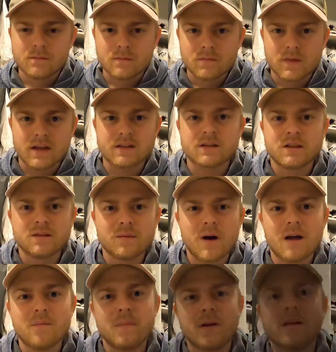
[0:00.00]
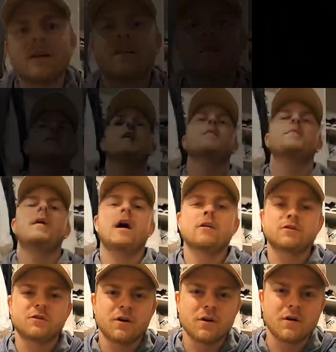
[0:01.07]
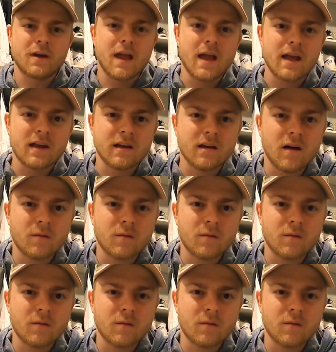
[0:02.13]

that's just my opinion. What is up, outro gang?